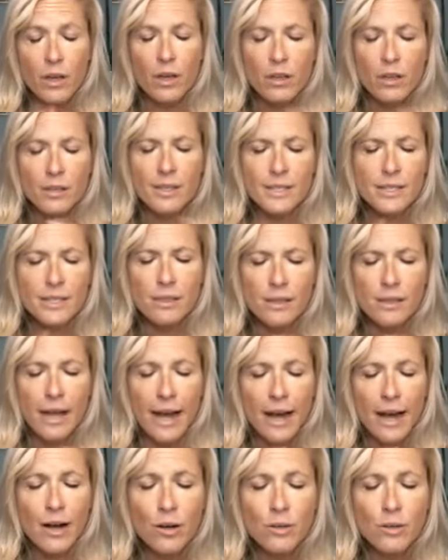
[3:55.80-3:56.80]
This
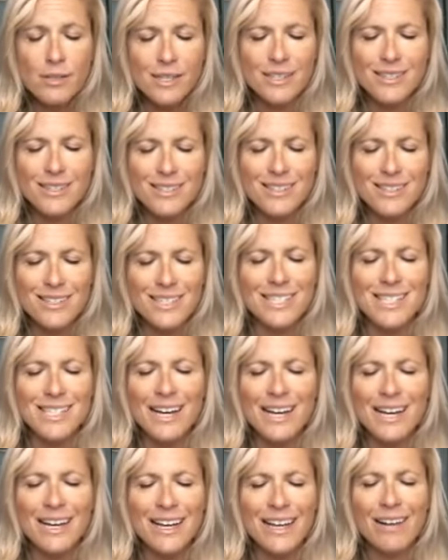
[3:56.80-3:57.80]
allows us to
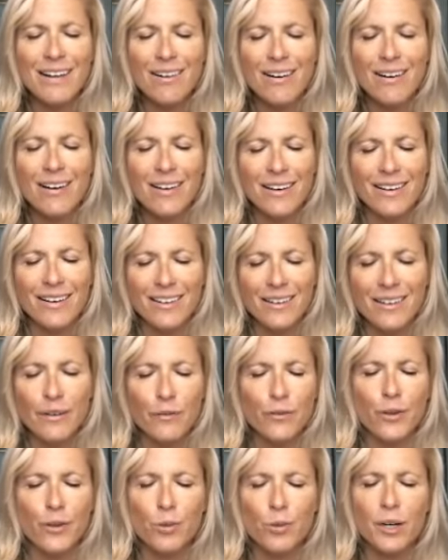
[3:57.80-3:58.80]
sign on,
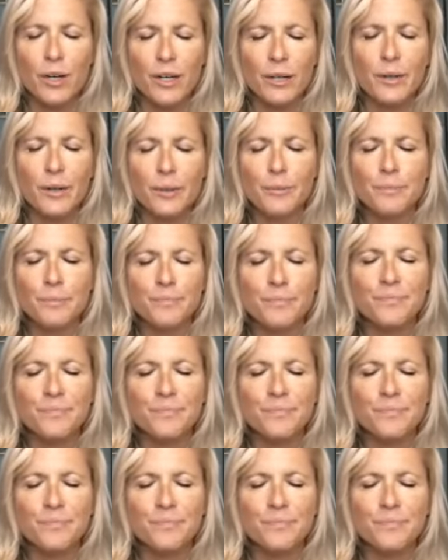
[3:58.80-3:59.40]
if you will.